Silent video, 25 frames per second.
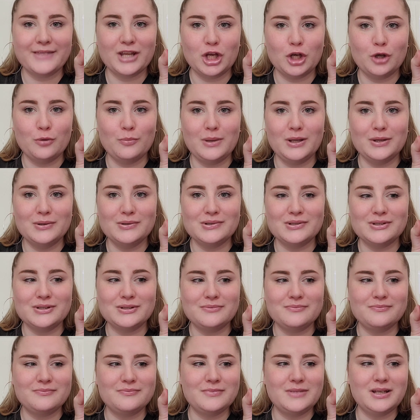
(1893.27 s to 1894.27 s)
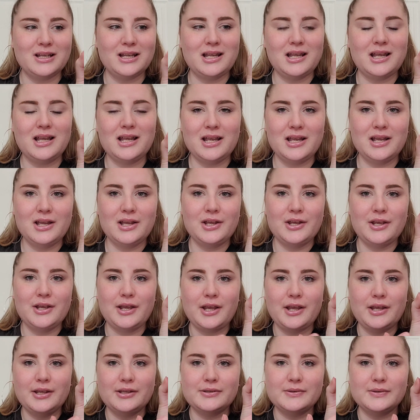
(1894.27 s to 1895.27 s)
Almost.
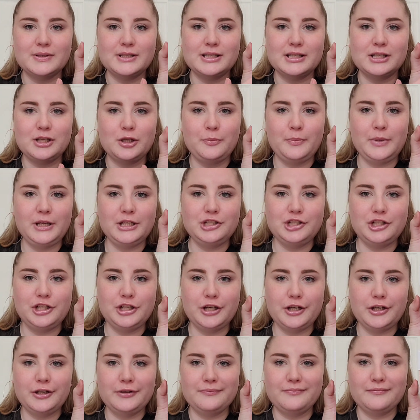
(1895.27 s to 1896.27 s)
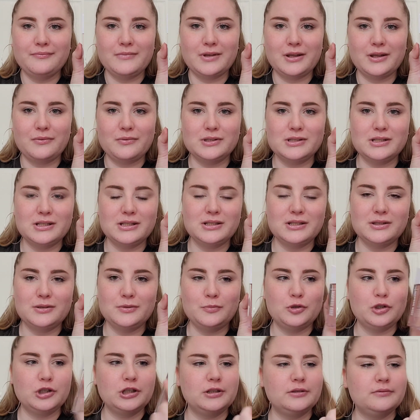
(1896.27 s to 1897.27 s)
This one's a little peachier. That one's a little
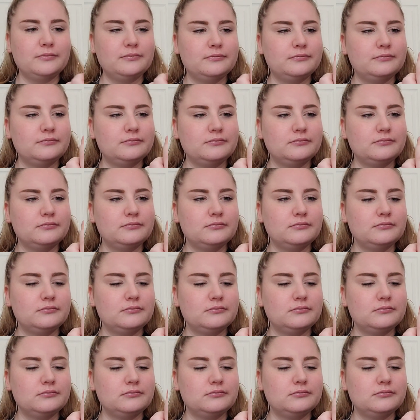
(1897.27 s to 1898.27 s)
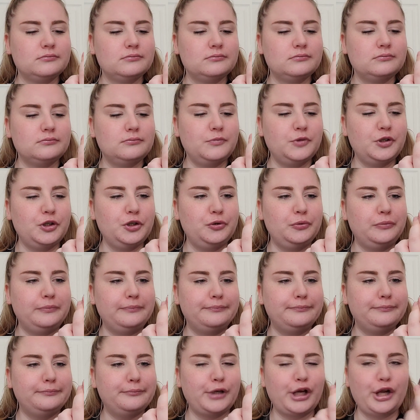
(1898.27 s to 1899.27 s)
more nude,
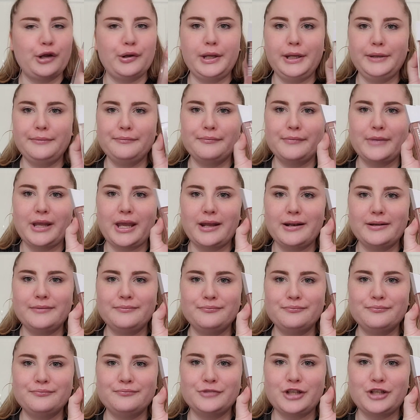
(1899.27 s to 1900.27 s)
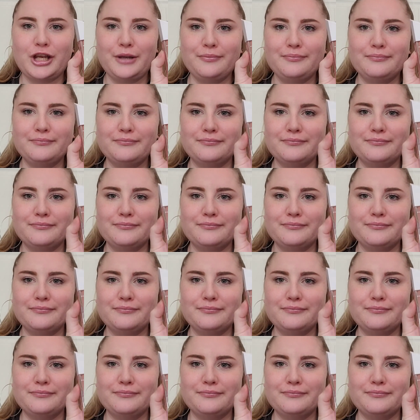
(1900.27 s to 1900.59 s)
brownie kind of shade.